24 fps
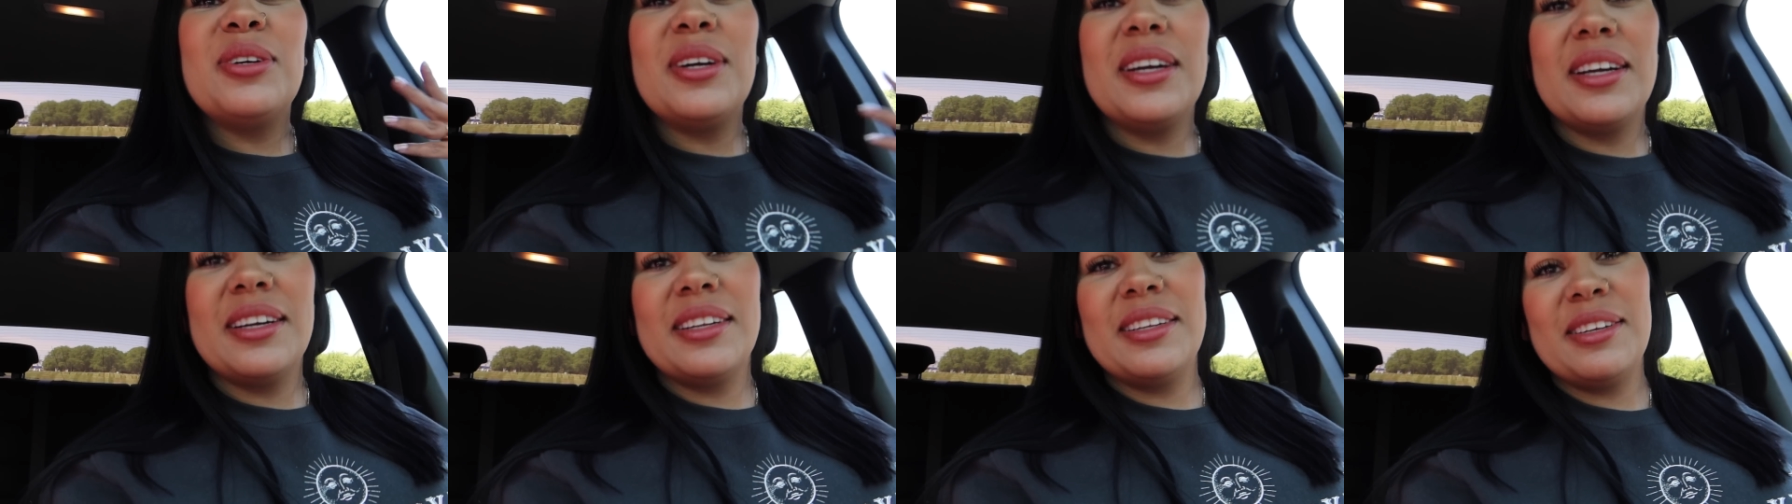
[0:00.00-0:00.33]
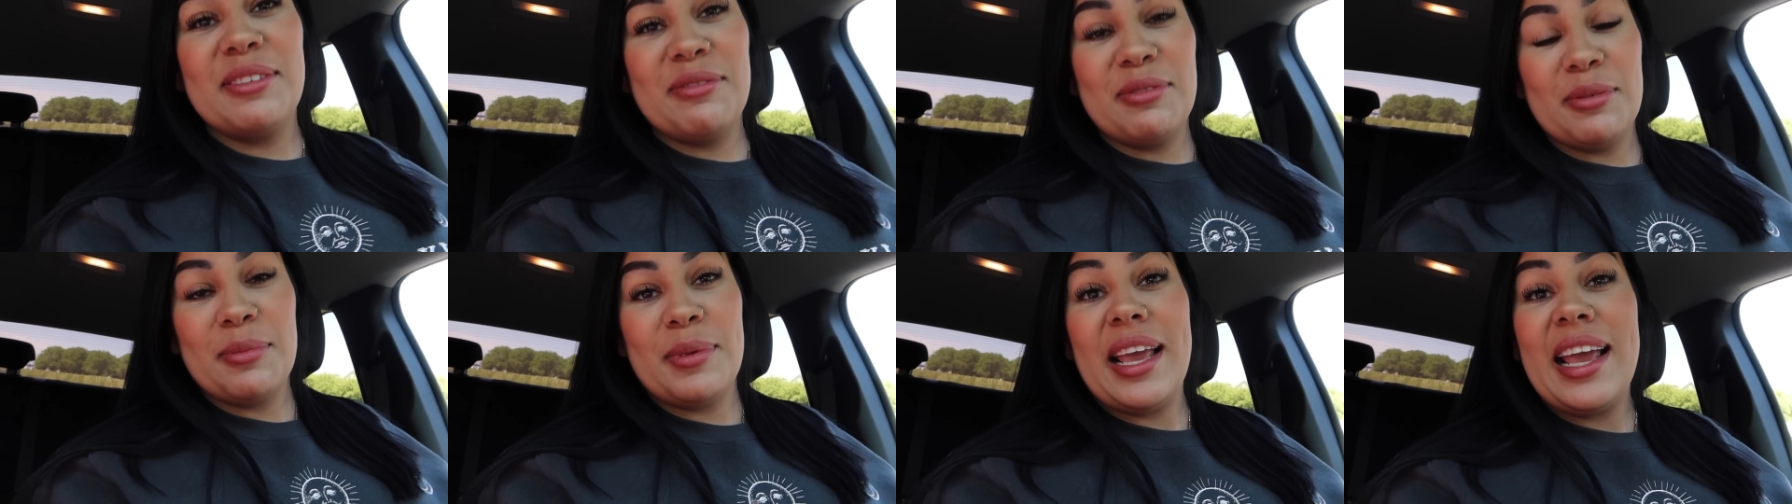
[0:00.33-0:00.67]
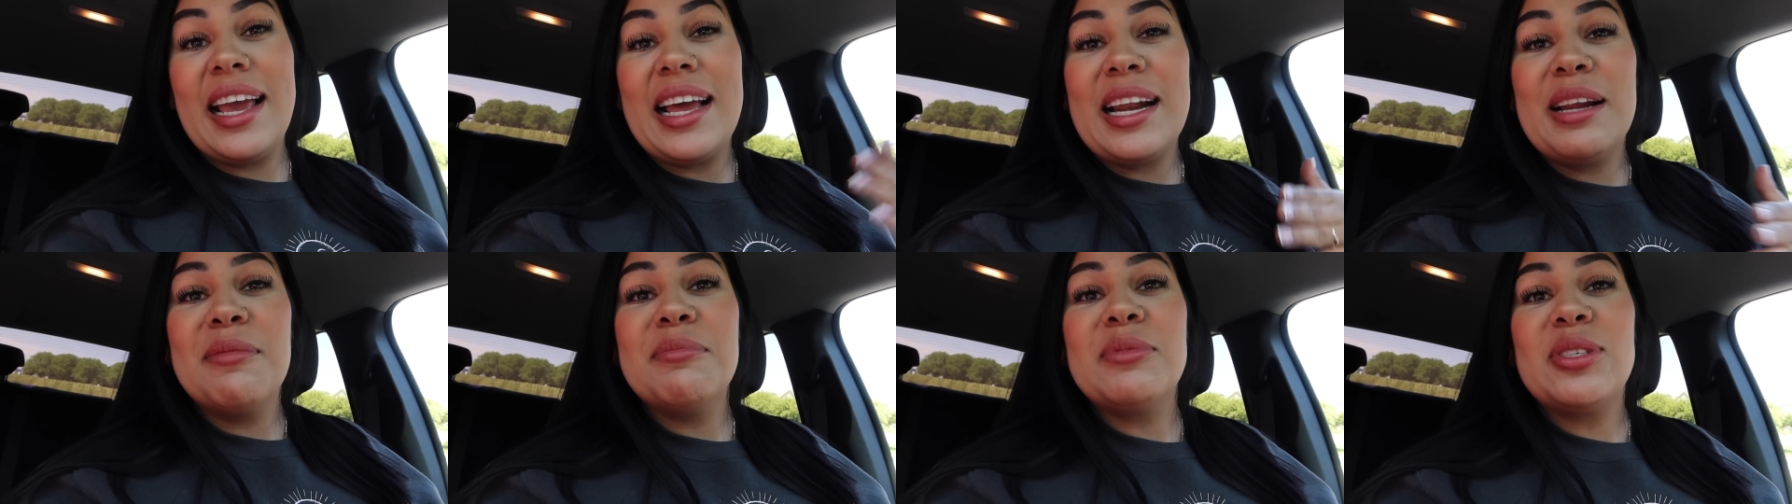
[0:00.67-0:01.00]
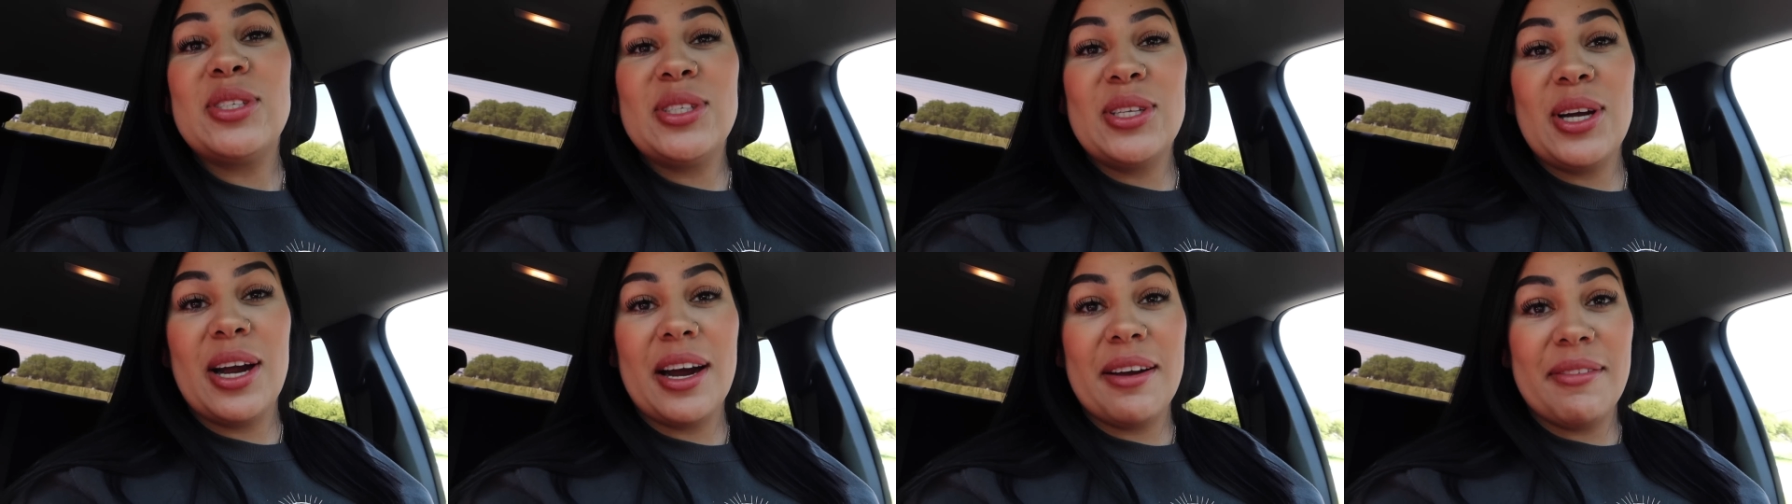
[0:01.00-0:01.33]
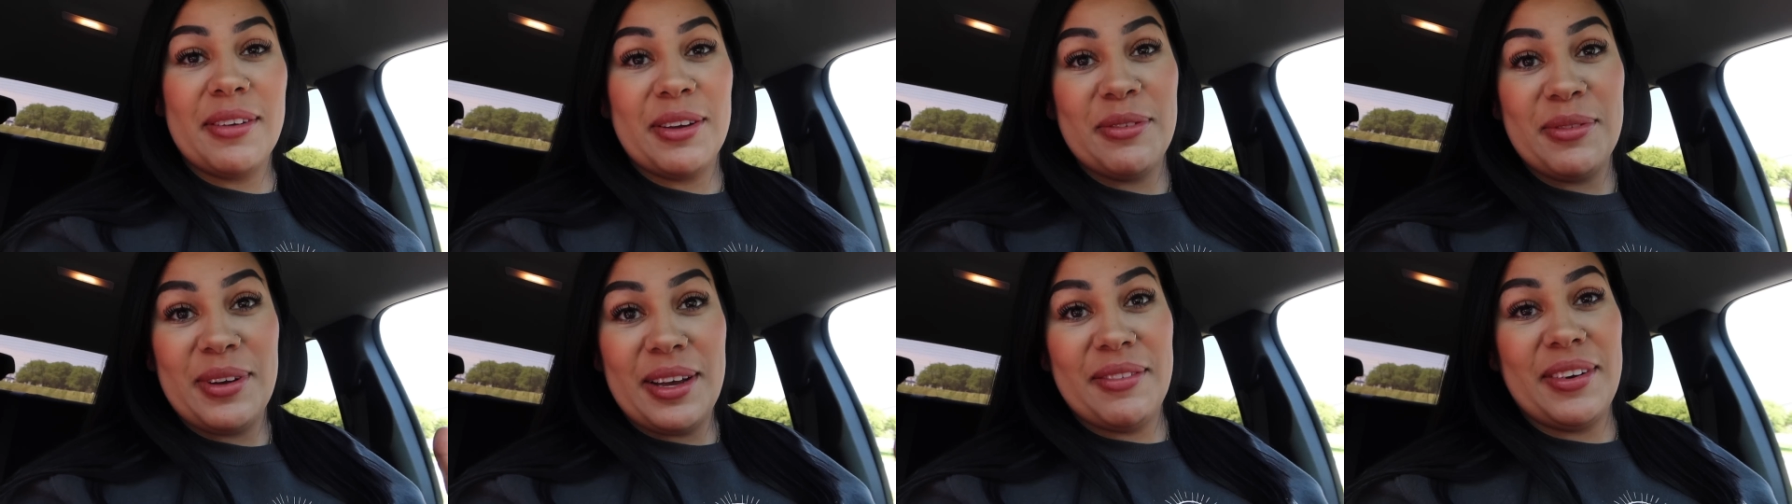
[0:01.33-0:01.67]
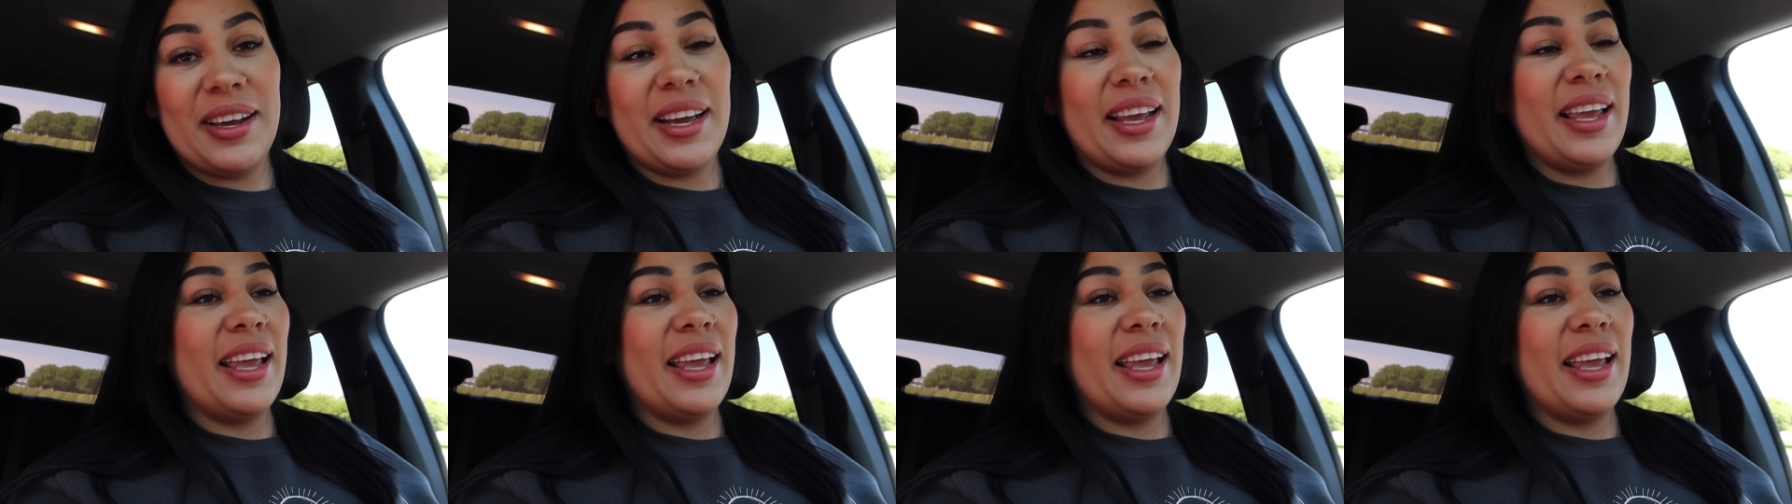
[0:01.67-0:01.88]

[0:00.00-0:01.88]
early for me and i'm starving we have not